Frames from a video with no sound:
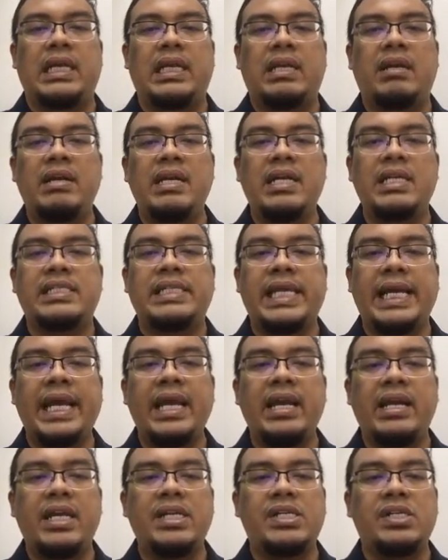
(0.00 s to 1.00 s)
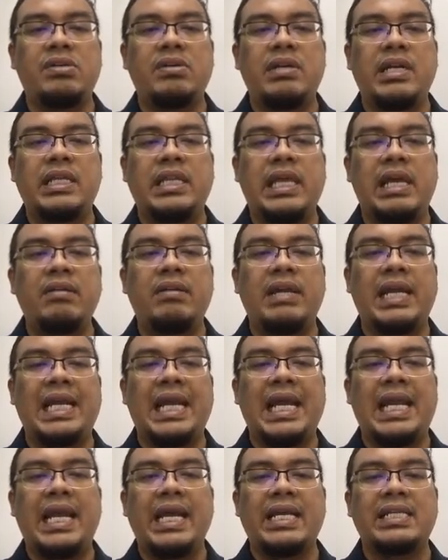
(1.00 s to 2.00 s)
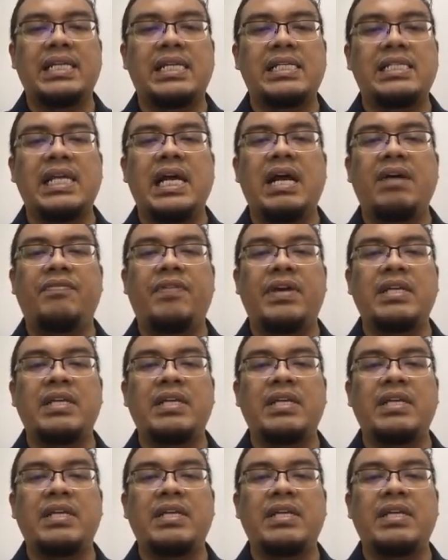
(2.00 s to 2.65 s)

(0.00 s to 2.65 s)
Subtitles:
Now, in the second ratio, they tell you that Alex has half